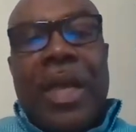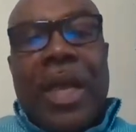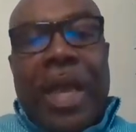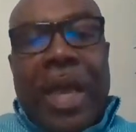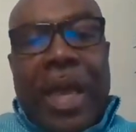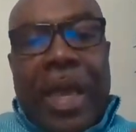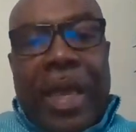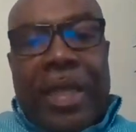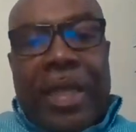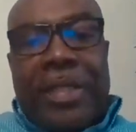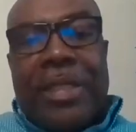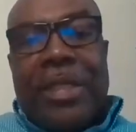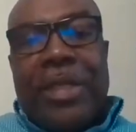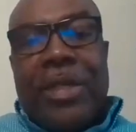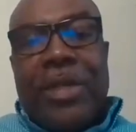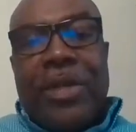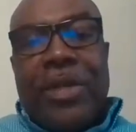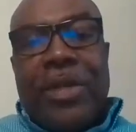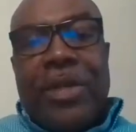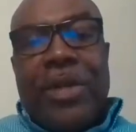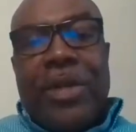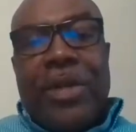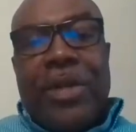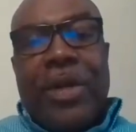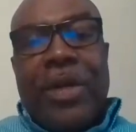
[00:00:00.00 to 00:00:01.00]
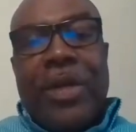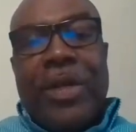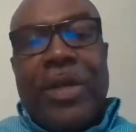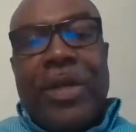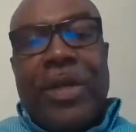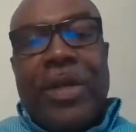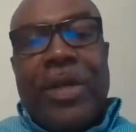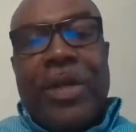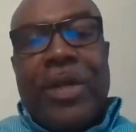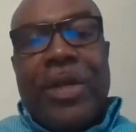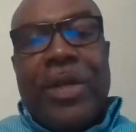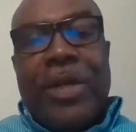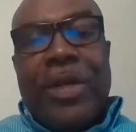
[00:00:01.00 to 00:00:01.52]

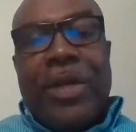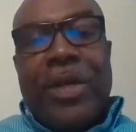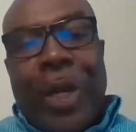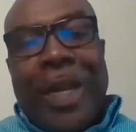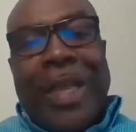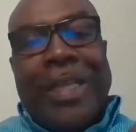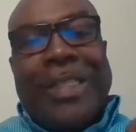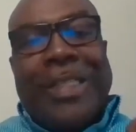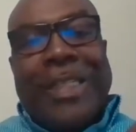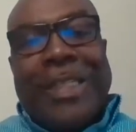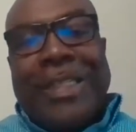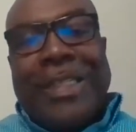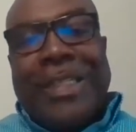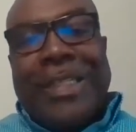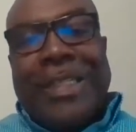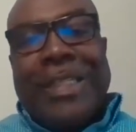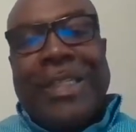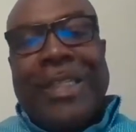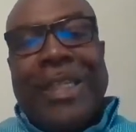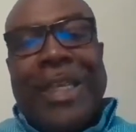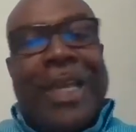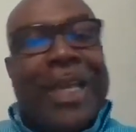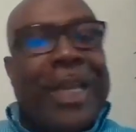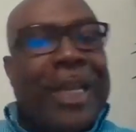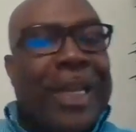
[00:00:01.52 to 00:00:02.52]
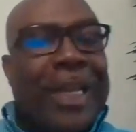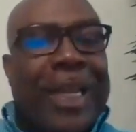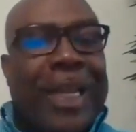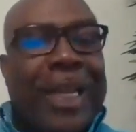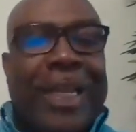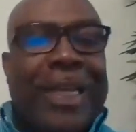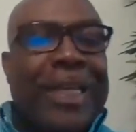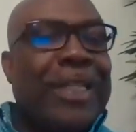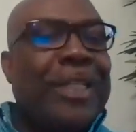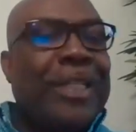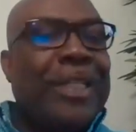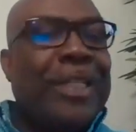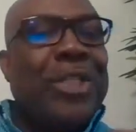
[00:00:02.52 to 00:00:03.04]
Asynchronous online teaching and
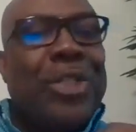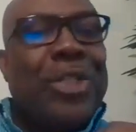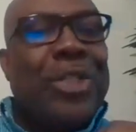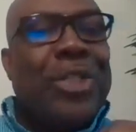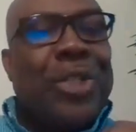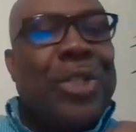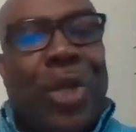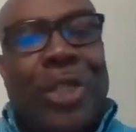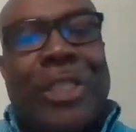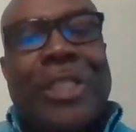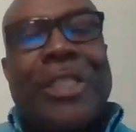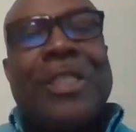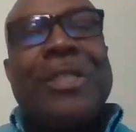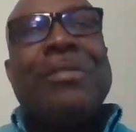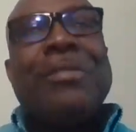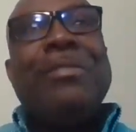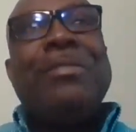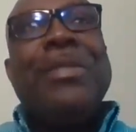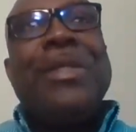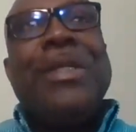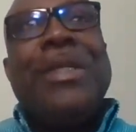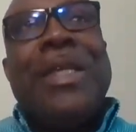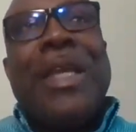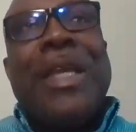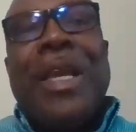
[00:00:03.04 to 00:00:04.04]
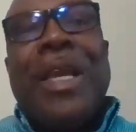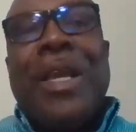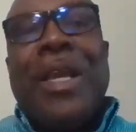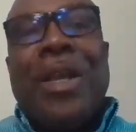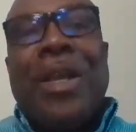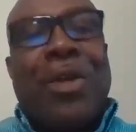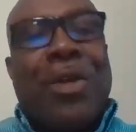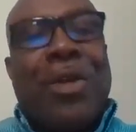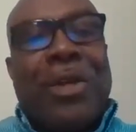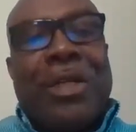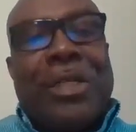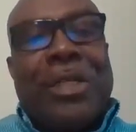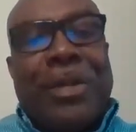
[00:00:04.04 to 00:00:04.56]
learning should not be a
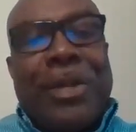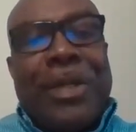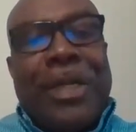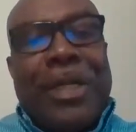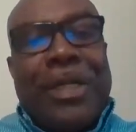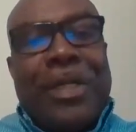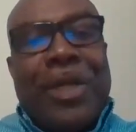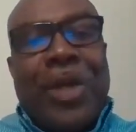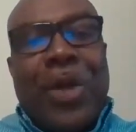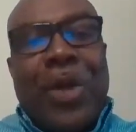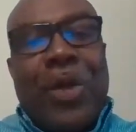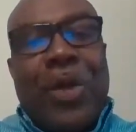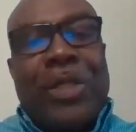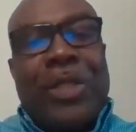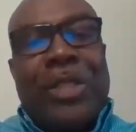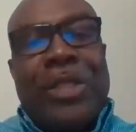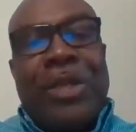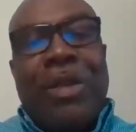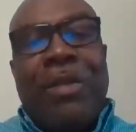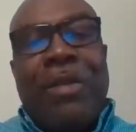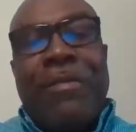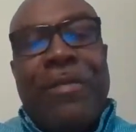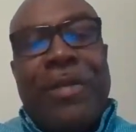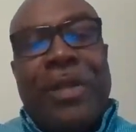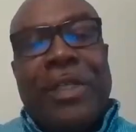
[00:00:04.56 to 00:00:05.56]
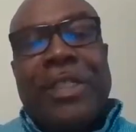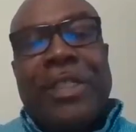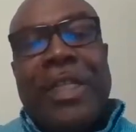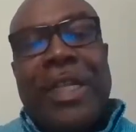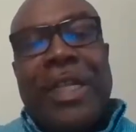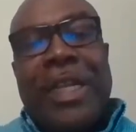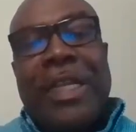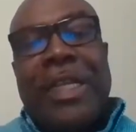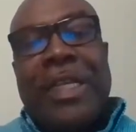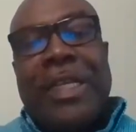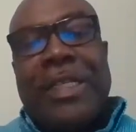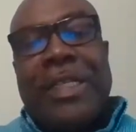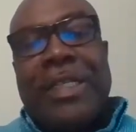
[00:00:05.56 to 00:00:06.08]
correspondence course.
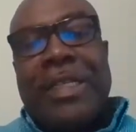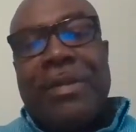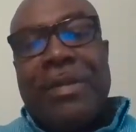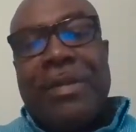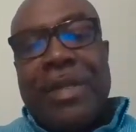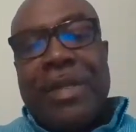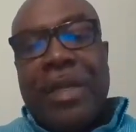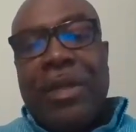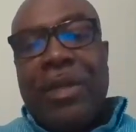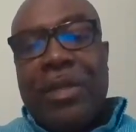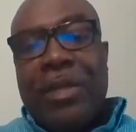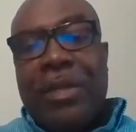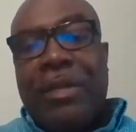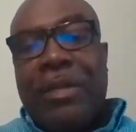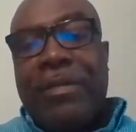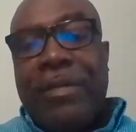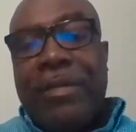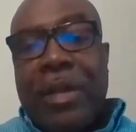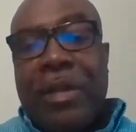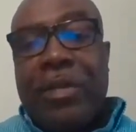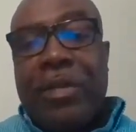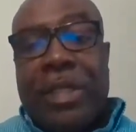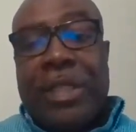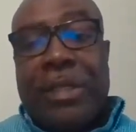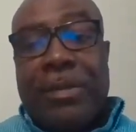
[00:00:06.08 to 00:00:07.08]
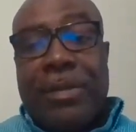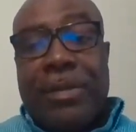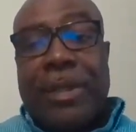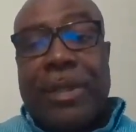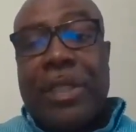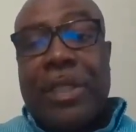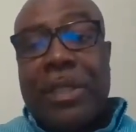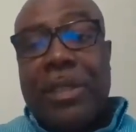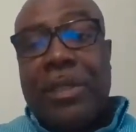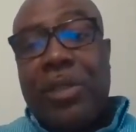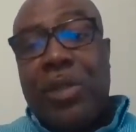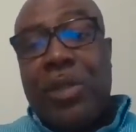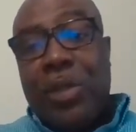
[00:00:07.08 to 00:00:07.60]
Unfortunately, it seems a lot of faculty,
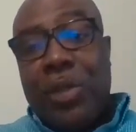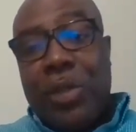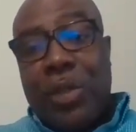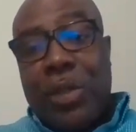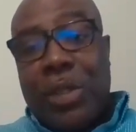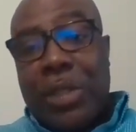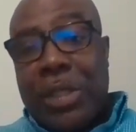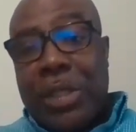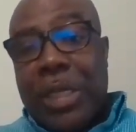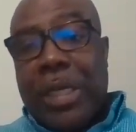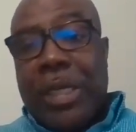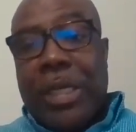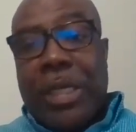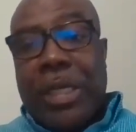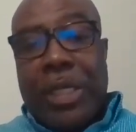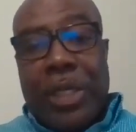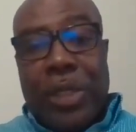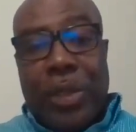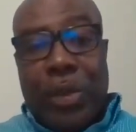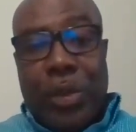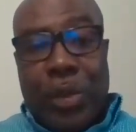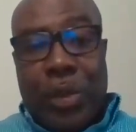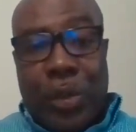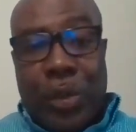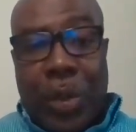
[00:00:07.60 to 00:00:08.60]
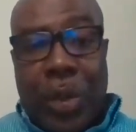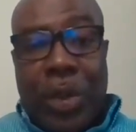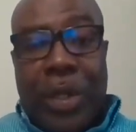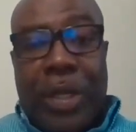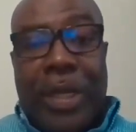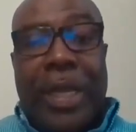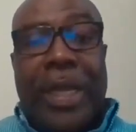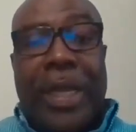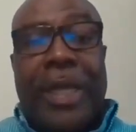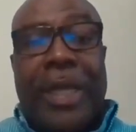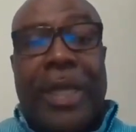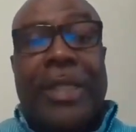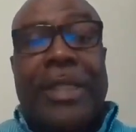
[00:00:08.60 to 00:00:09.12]
especially those new to
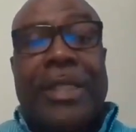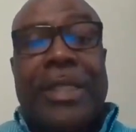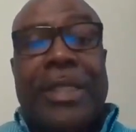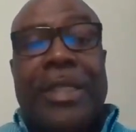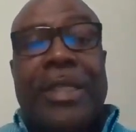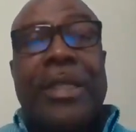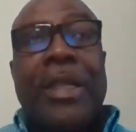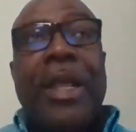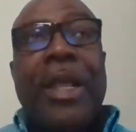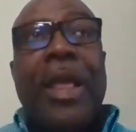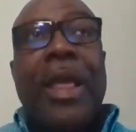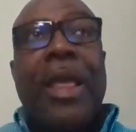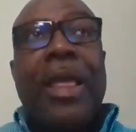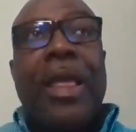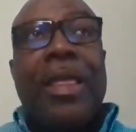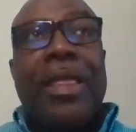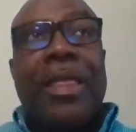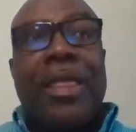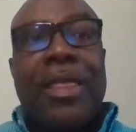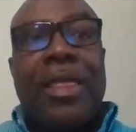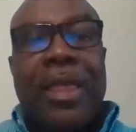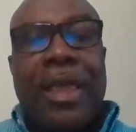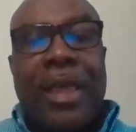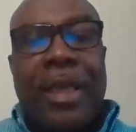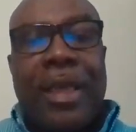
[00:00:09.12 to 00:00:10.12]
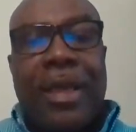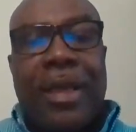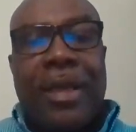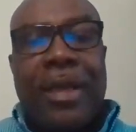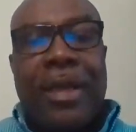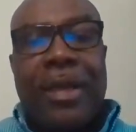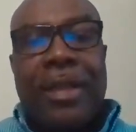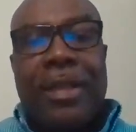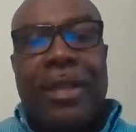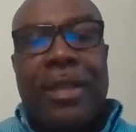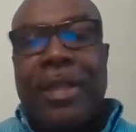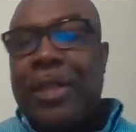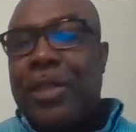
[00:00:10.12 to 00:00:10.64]
online teaching, think
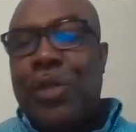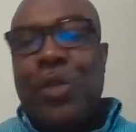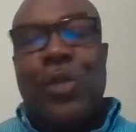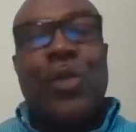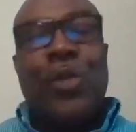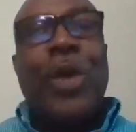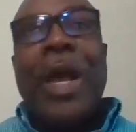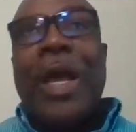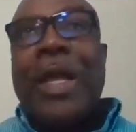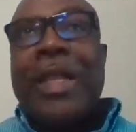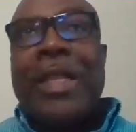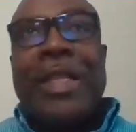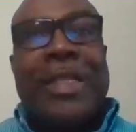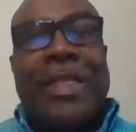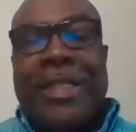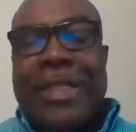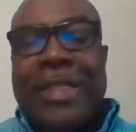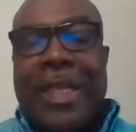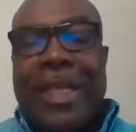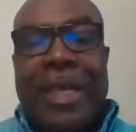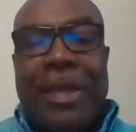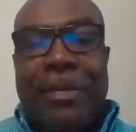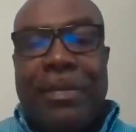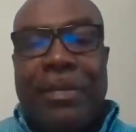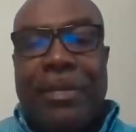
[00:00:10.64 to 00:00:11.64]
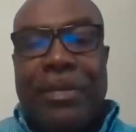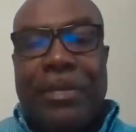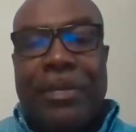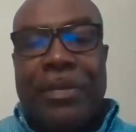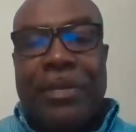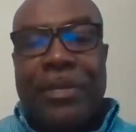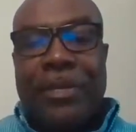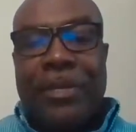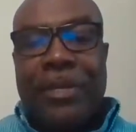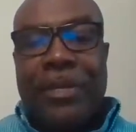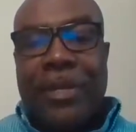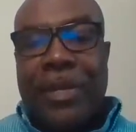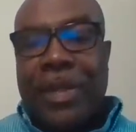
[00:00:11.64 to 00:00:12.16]
the two are the same,
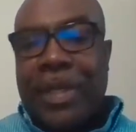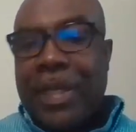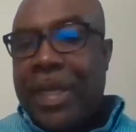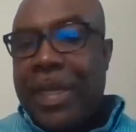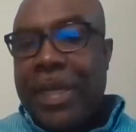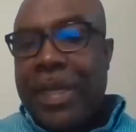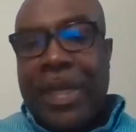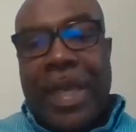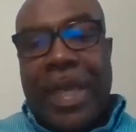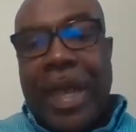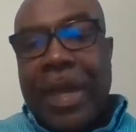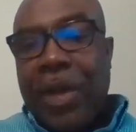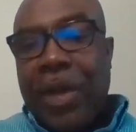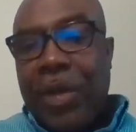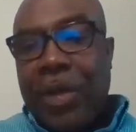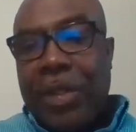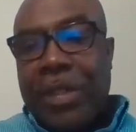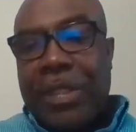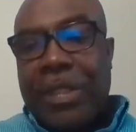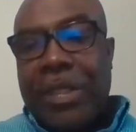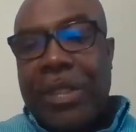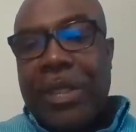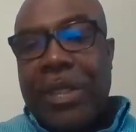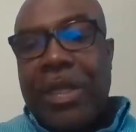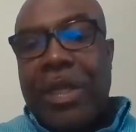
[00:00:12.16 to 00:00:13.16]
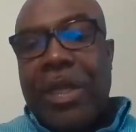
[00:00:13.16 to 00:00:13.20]
and they are not.